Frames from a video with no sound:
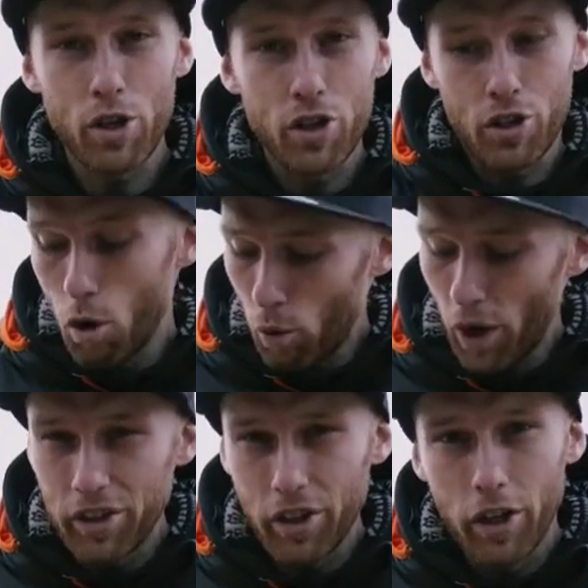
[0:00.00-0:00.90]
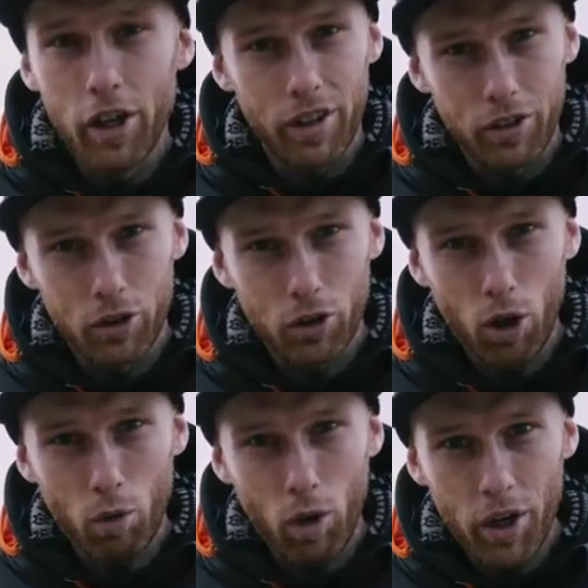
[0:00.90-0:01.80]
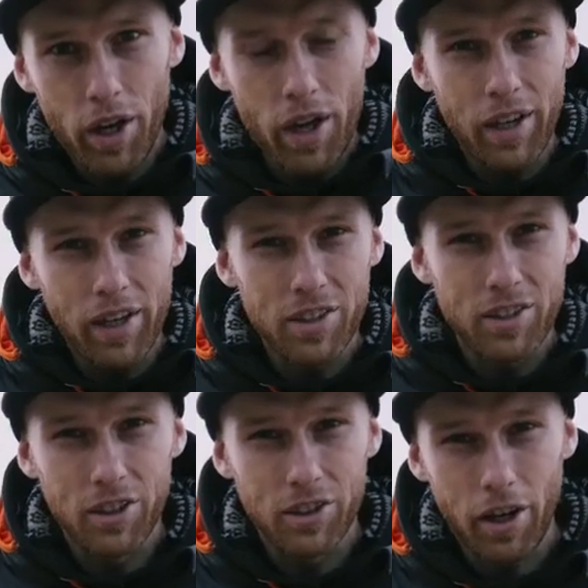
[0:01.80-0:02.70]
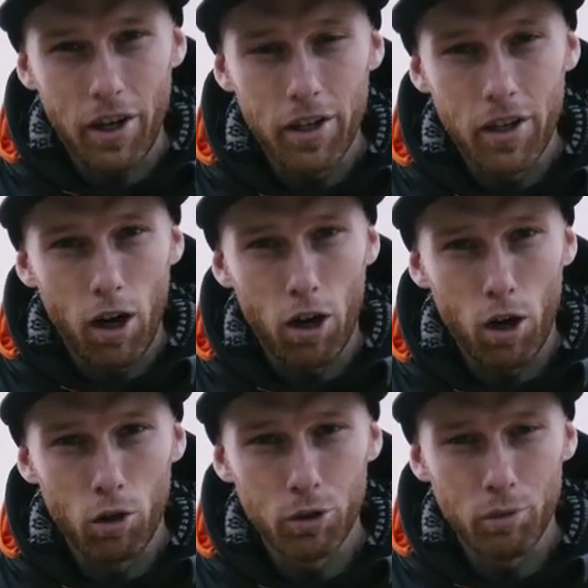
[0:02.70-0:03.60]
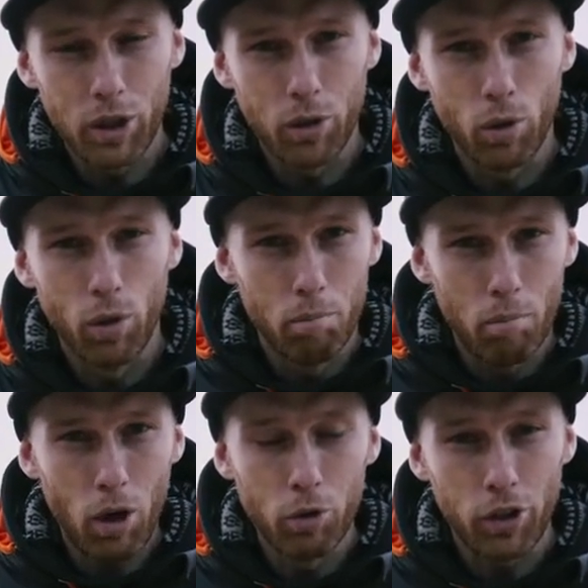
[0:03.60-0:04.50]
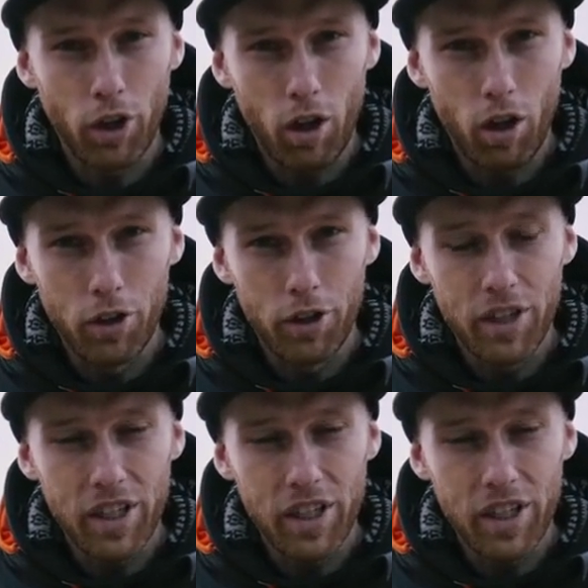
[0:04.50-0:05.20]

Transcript: which is wider than the stock one, and its design allows me to mount all the